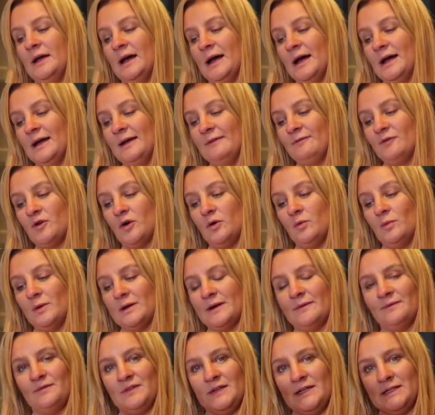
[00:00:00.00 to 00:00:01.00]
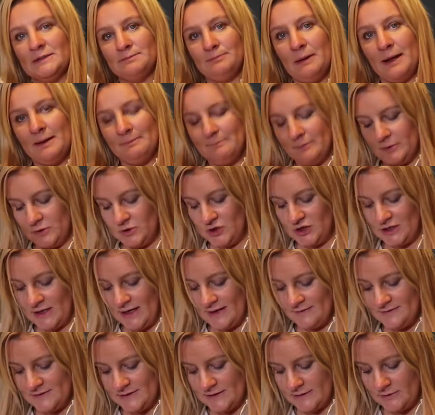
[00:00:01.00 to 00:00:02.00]
I've got one of these Pampered
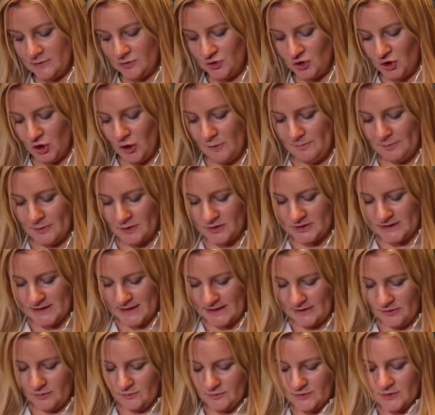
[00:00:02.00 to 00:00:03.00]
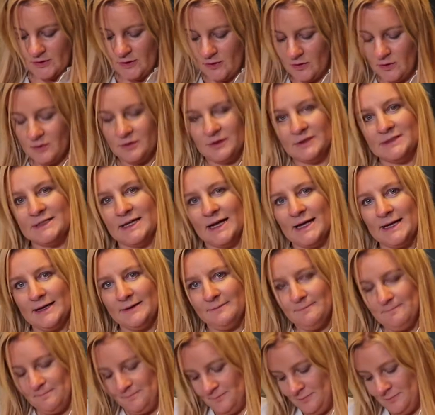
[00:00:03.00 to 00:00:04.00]
Chef's little choppers that I use all the time.